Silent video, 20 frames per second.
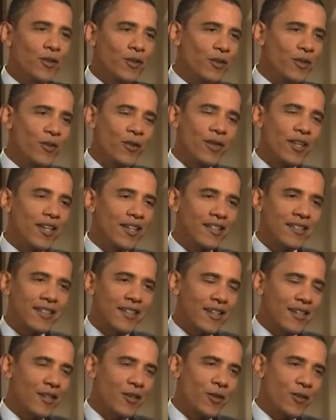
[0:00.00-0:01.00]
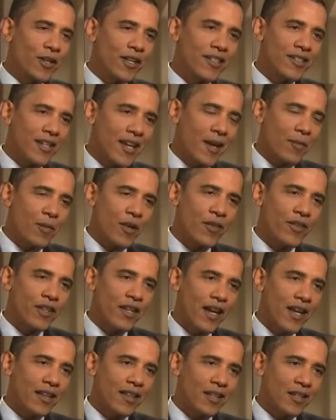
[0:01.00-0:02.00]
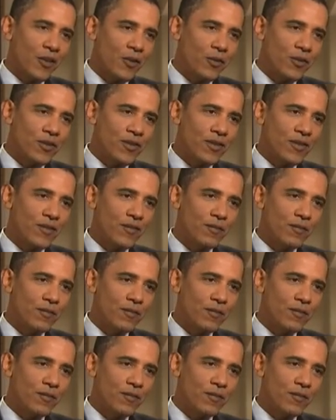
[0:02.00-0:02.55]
don't get time on the nightly news.